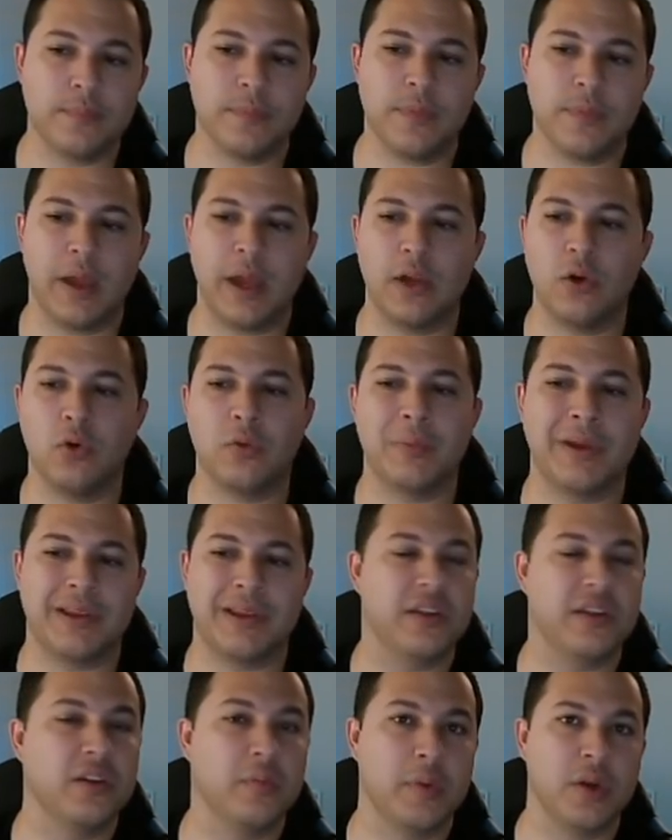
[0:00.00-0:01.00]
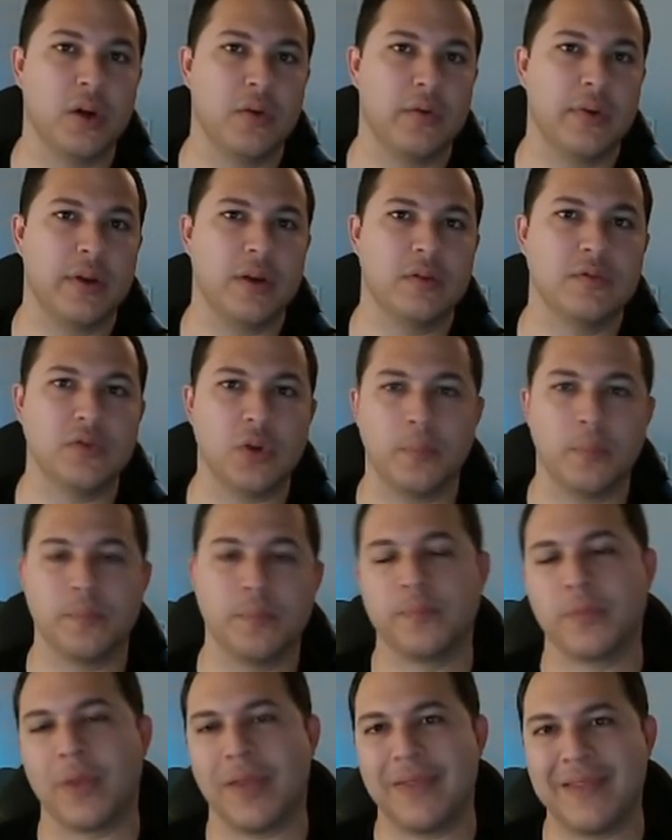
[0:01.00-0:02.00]
I don't want my king to be over there. So
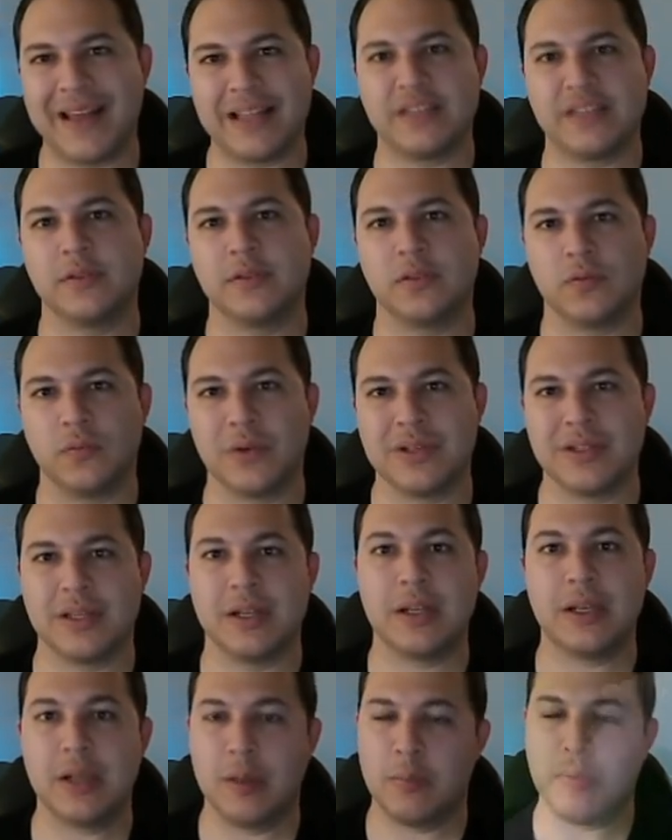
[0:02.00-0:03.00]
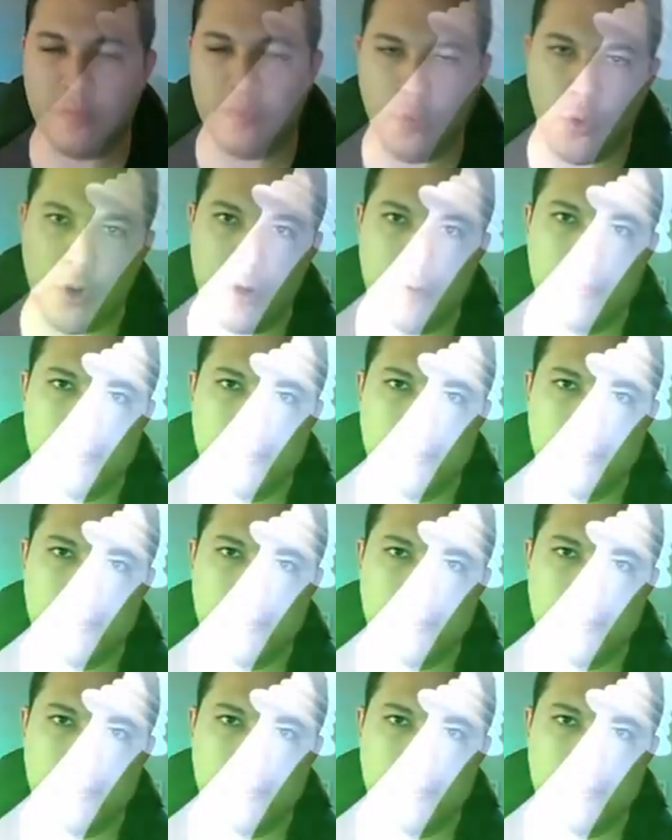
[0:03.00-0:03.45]
that's reason number four.